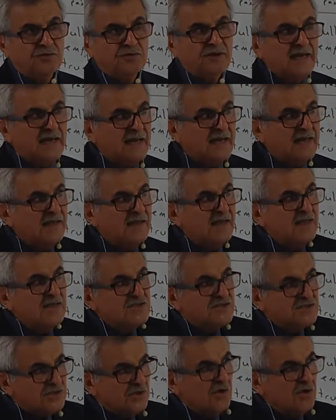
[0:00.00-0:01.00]
And
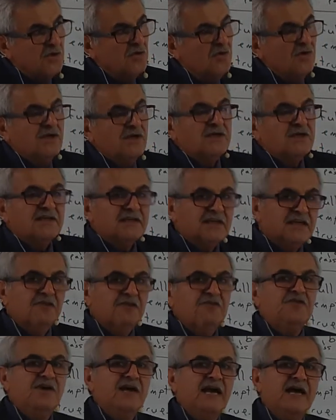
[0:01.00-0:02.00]
so if
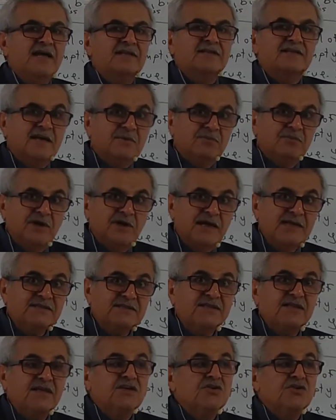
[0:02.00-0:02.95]
you had applied,